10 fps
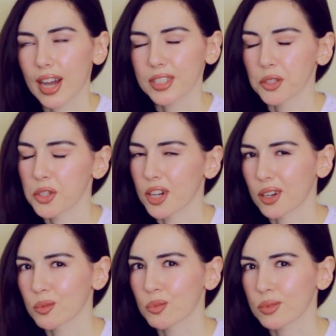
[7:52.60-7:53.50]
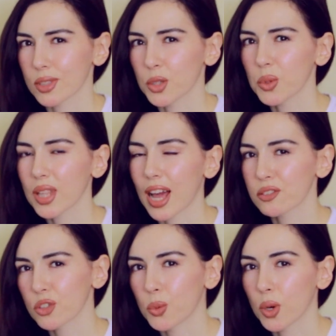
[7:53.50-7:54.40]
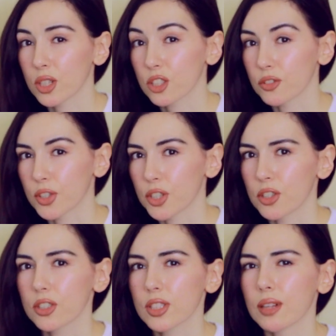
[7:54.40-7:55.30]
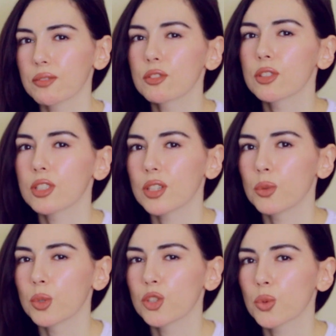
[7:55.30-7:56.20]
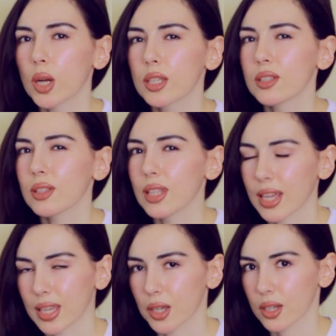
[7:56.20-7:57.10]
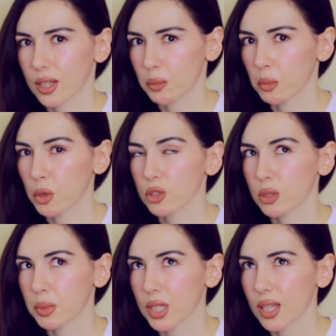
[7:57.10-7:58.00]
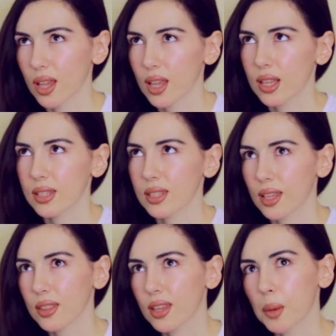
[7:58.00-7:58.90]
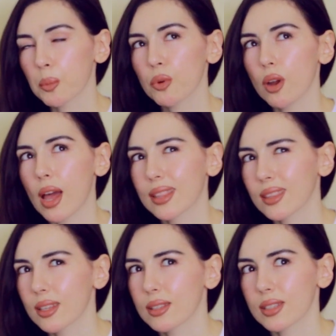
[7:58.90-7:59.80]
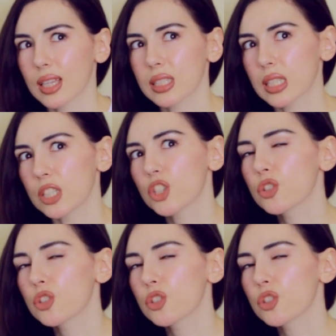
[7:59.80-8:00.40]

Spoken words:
I don't know. You will have to watch it for yourself to see which one you like most, but say The Emperor and The Assassin is